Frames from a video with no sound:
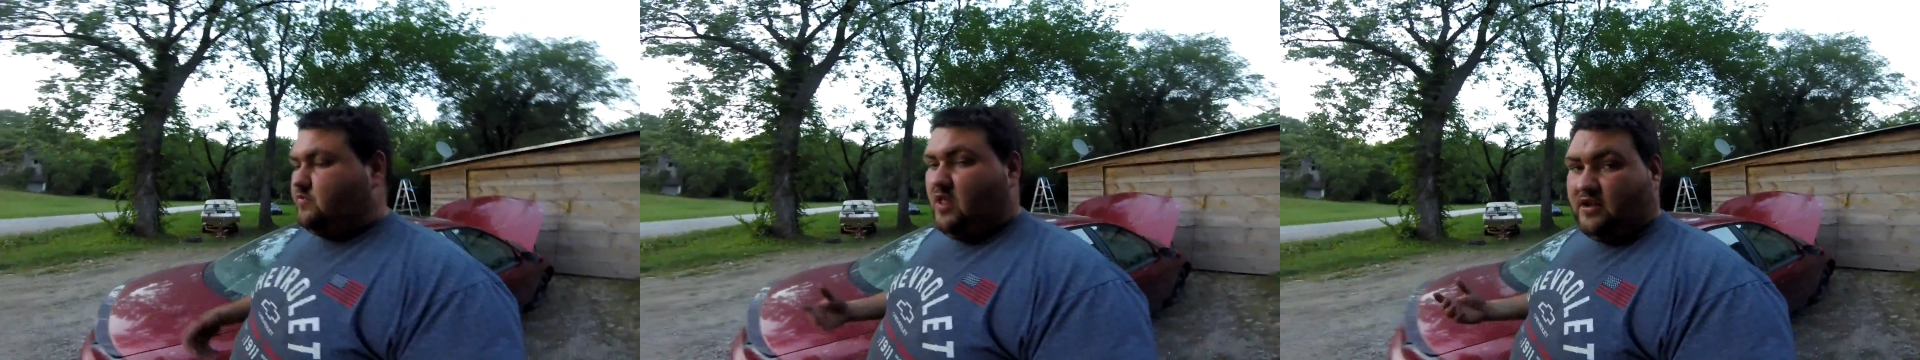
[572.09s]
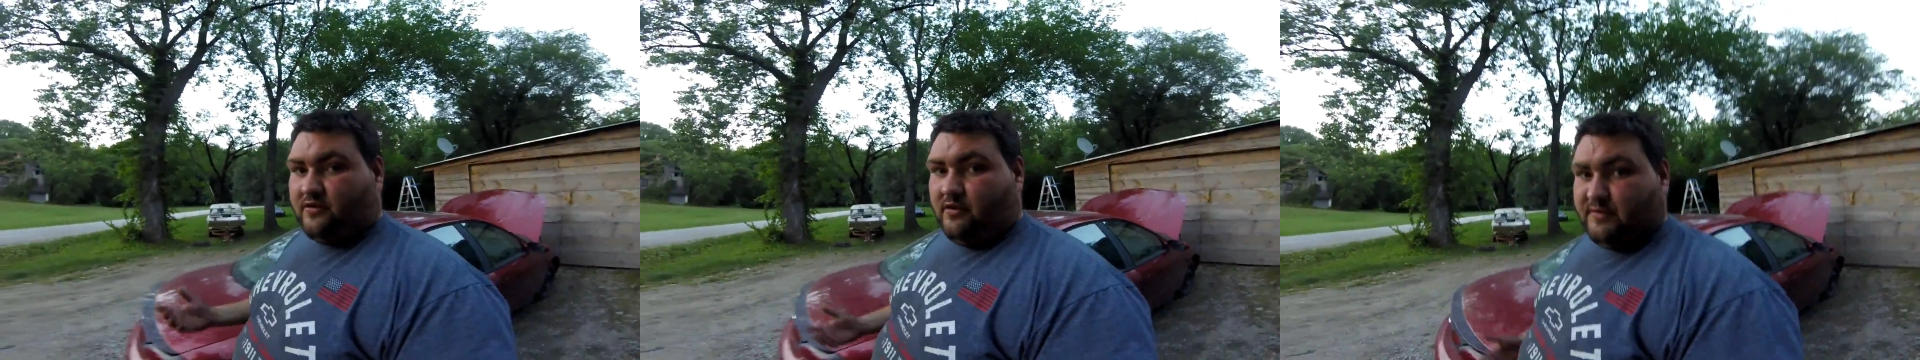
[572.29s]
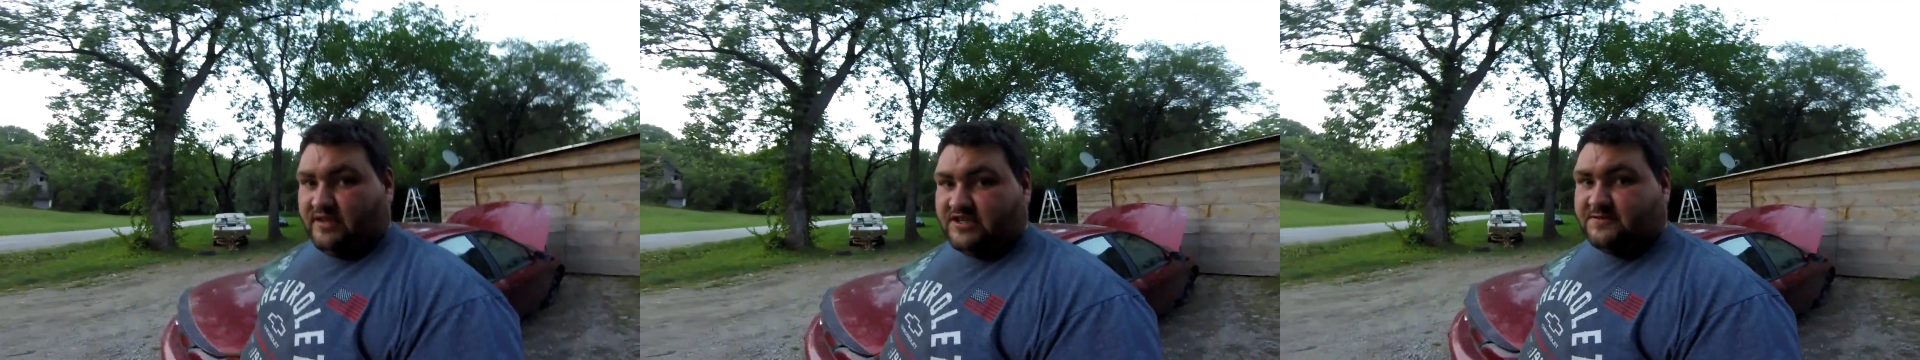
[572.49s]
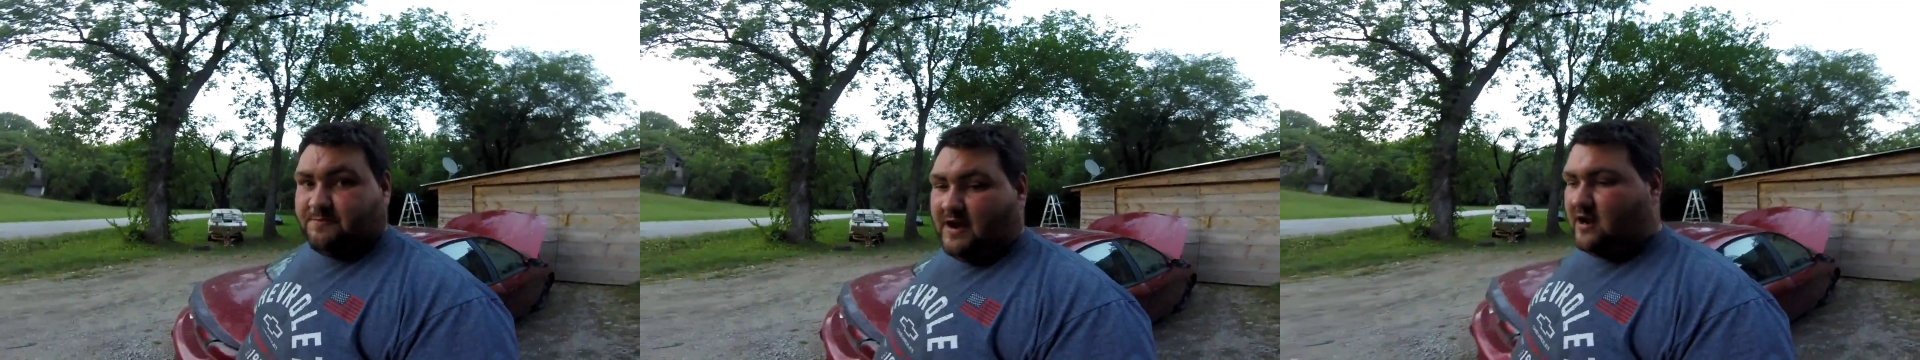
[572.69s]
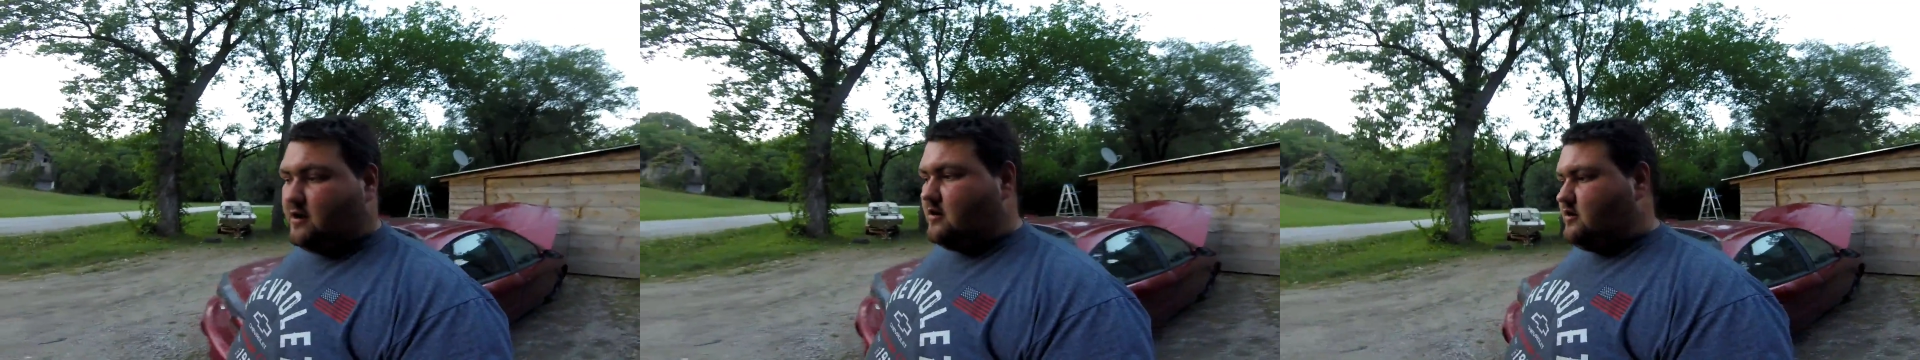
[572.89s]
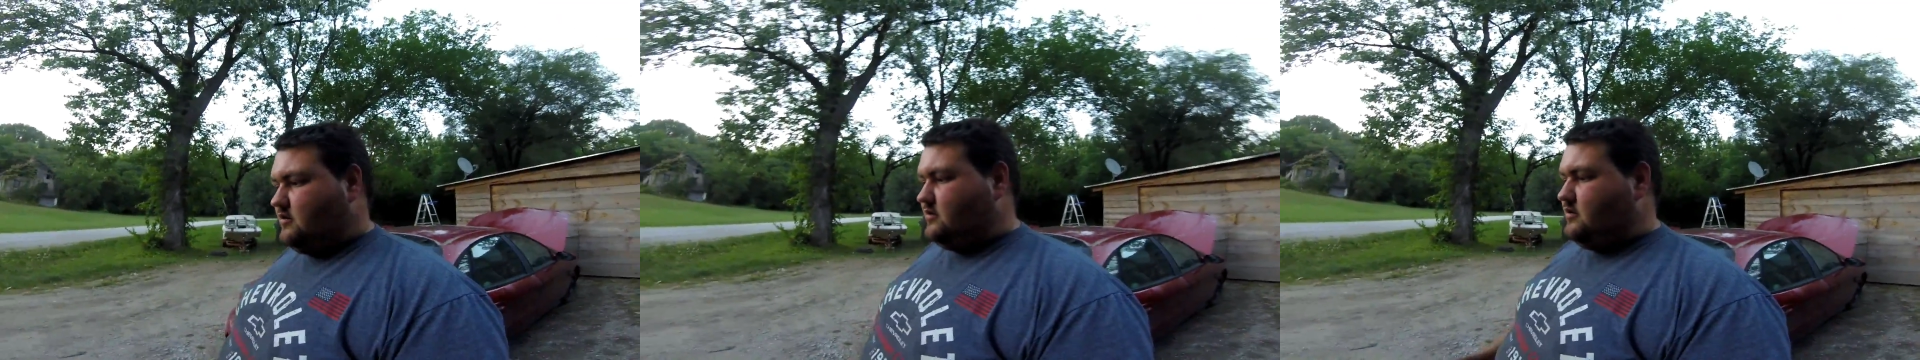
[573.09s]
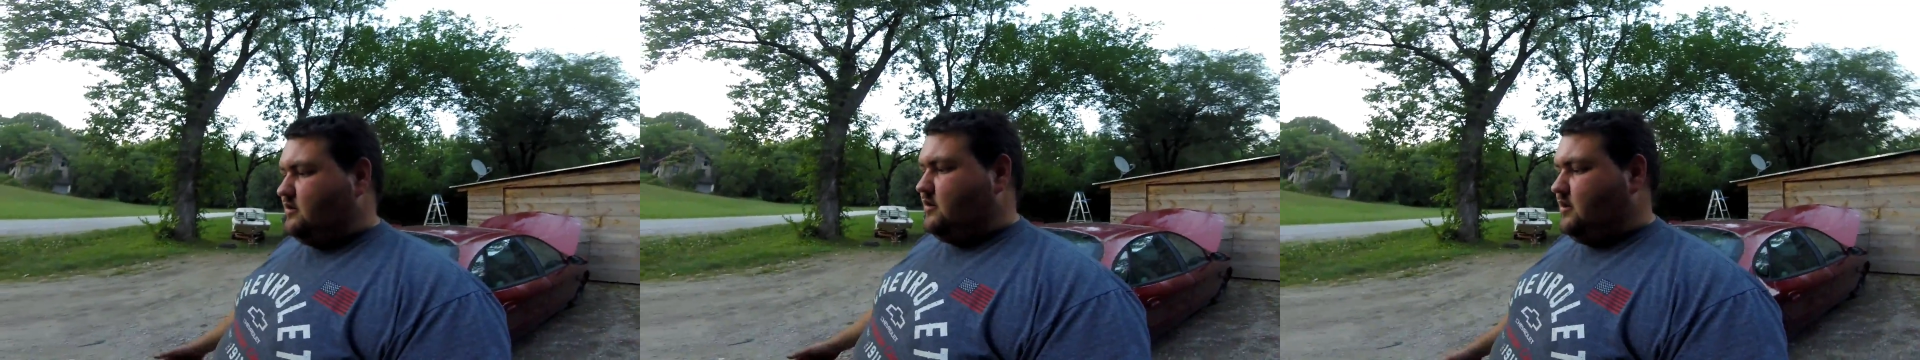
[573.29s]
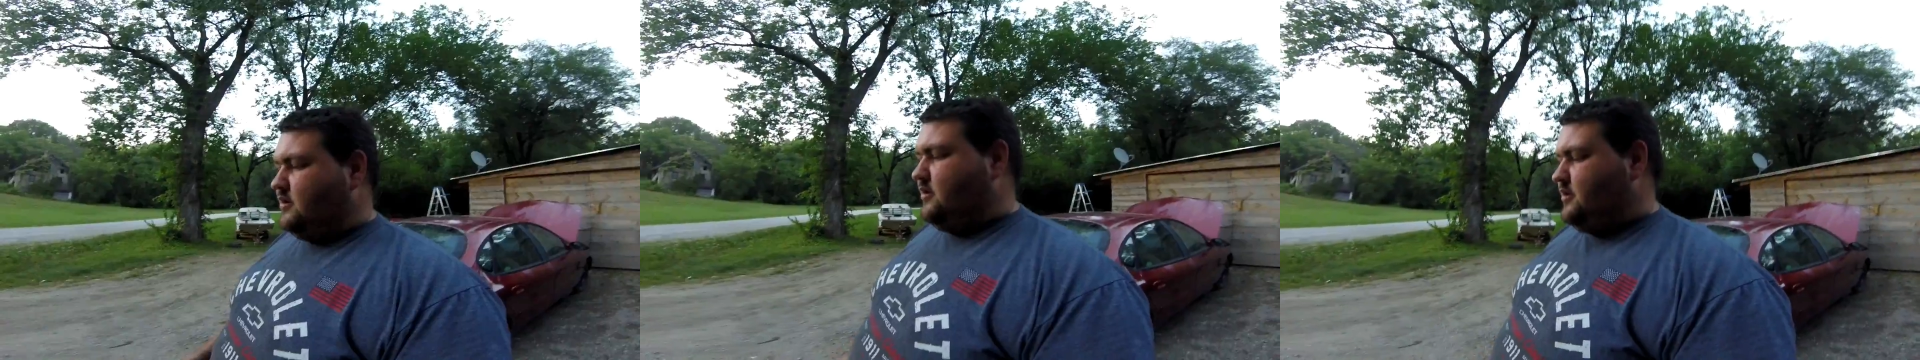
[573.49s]
Luckily with the spare,
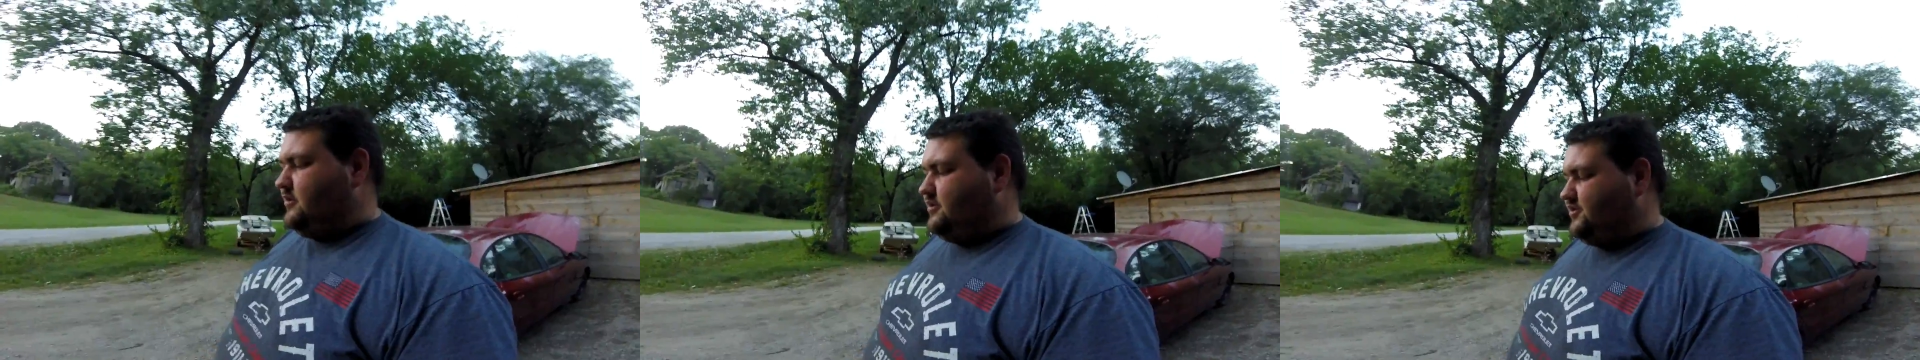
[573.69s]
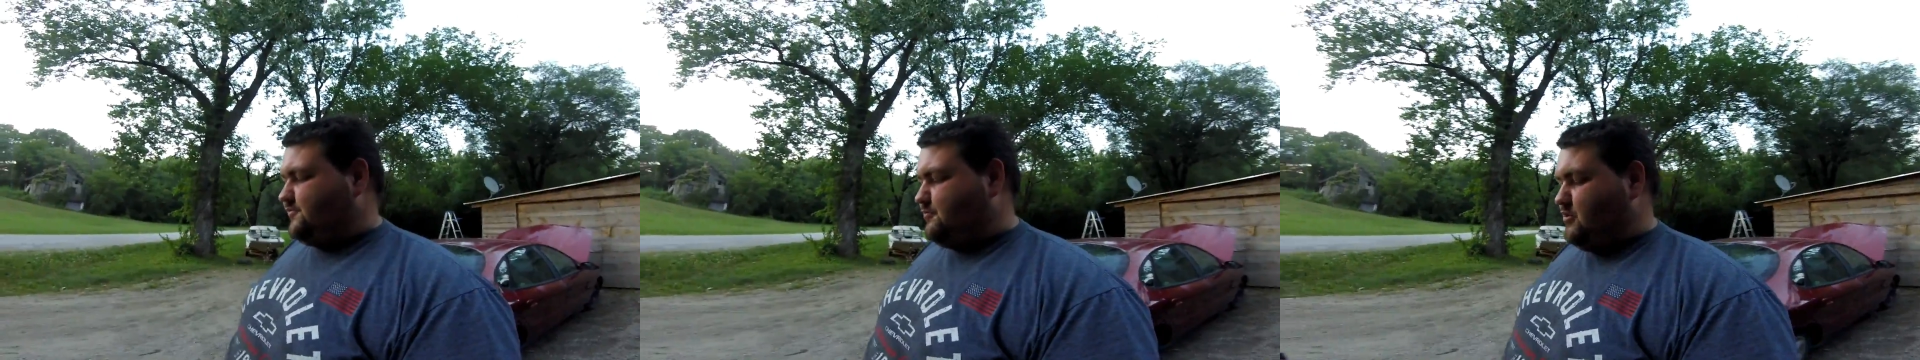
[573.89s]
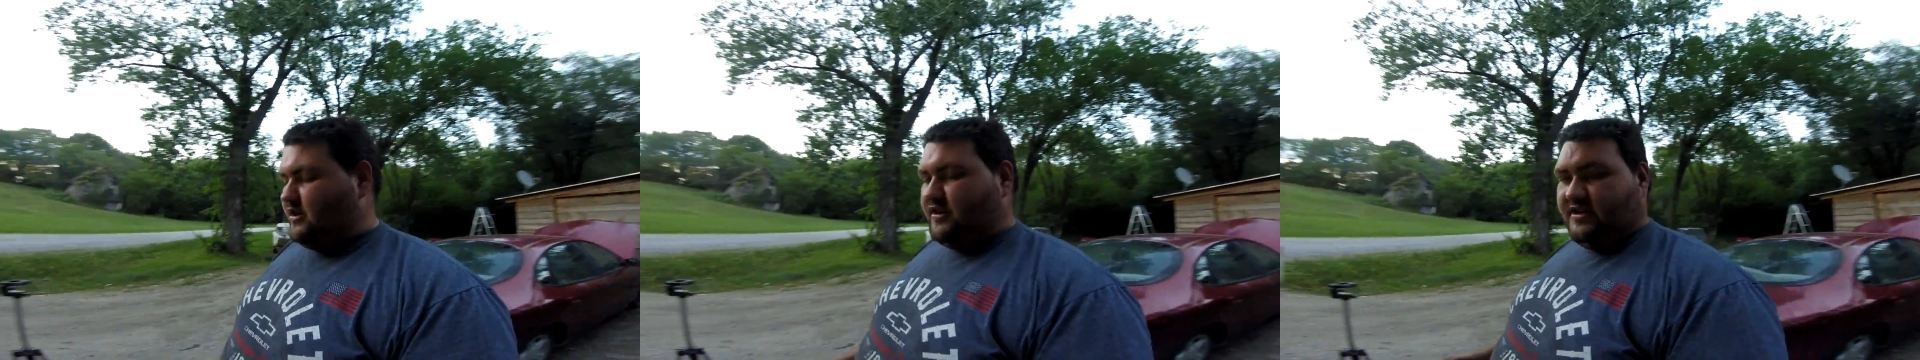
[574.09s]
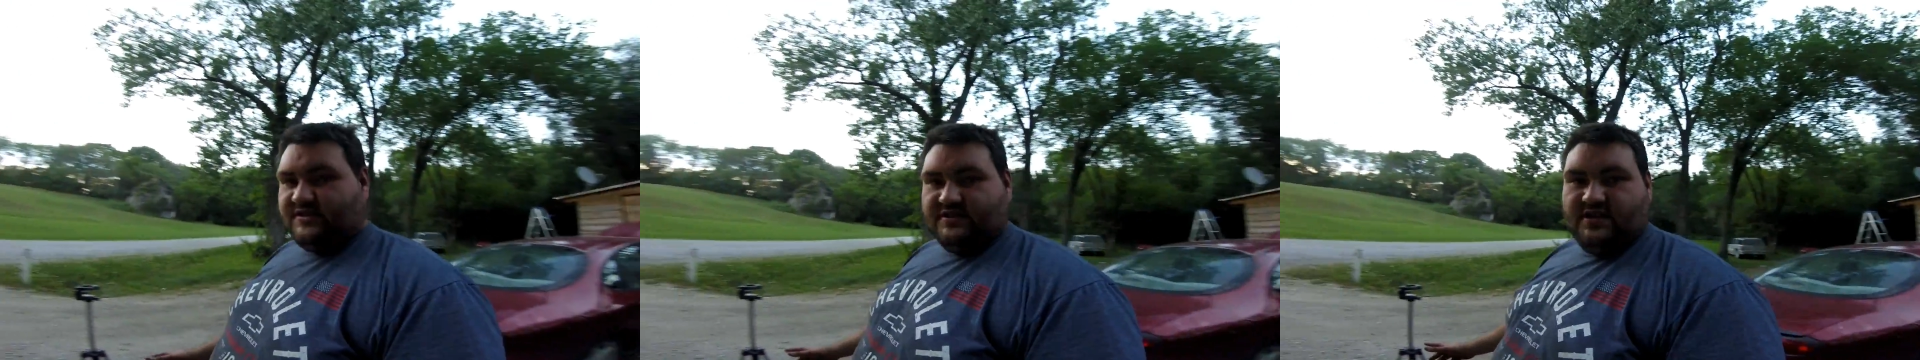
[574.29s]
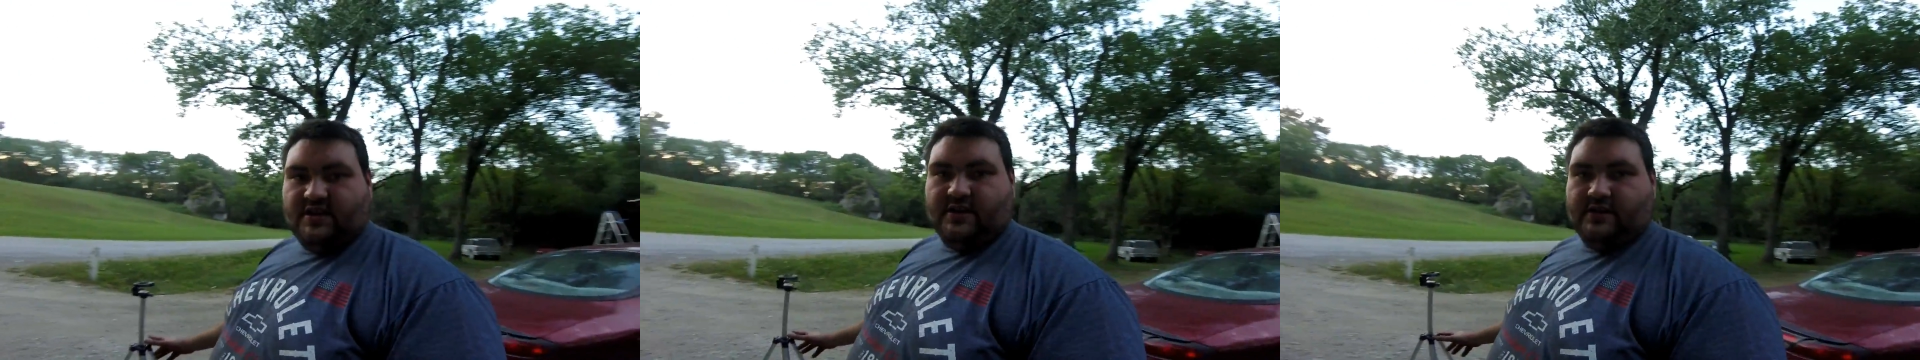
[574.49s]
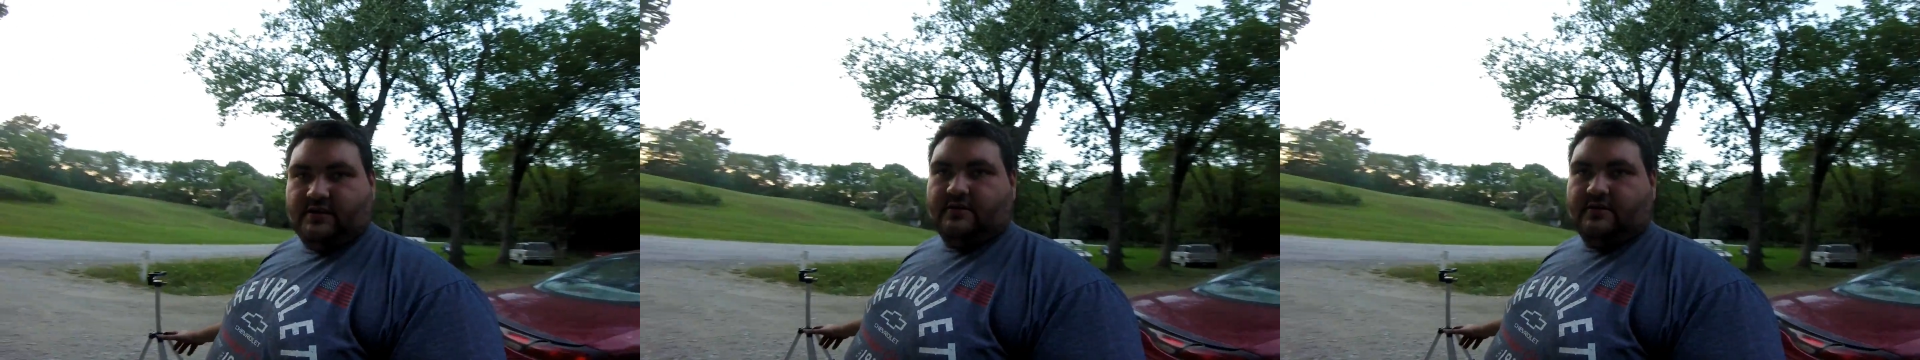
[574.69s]
the spring doesn't hit it.